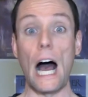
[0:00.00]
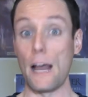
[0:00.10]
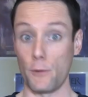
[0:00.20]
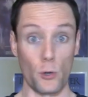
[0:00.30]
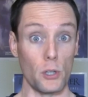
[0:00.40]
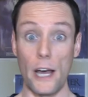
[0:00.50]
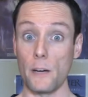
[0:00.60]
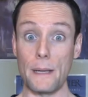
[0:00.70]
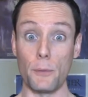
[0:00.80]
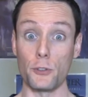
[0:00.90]
I've heard a lot
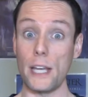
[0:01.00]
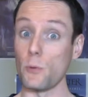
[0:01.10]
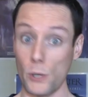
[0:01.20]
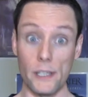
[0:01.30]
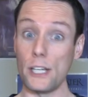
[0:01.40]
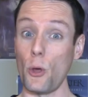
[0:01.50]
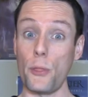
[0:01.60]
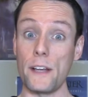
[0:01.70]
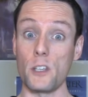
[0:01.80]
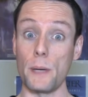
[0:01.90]
of people say really good
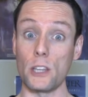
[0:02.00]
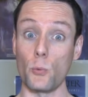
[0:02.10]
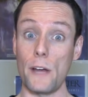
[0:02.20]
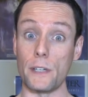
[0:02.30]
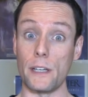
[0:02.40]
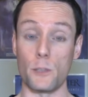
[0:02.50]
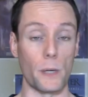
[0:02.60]
things about The Revenant,